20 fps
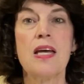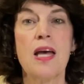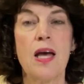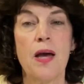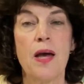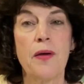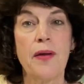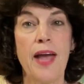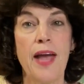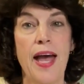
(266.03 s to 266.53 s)

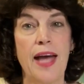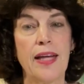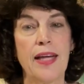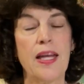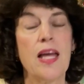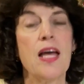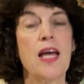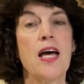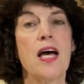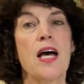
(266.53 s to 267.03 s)
Okay,
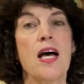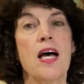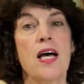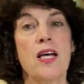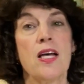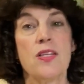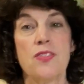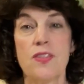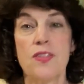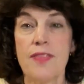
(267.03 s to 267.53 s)

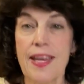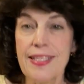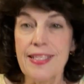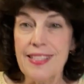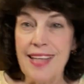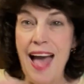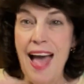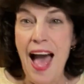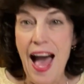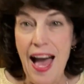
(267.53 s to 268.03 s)
so
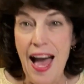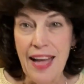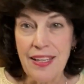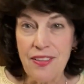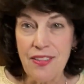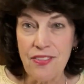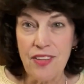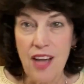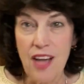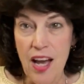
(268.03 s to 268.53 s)
that's
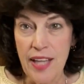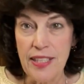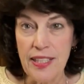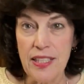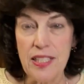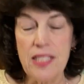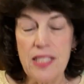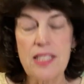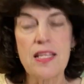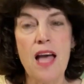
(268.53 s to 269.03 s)
kind of
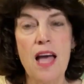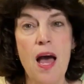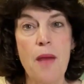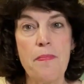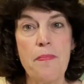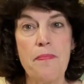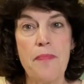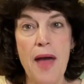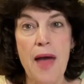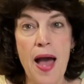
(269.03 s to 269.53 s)
guidance
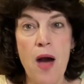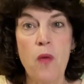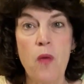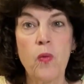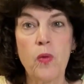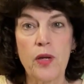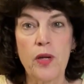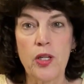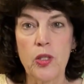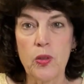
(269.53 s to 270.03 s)

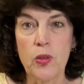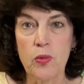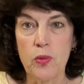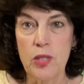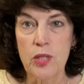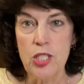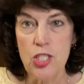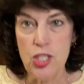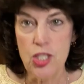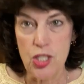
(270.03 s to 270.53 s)
about where you
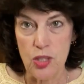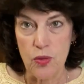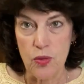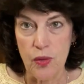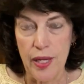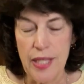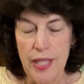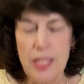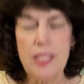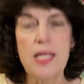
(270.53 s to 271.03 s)
would
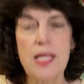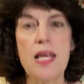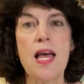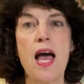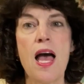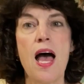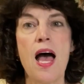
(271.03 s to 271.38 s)
do it.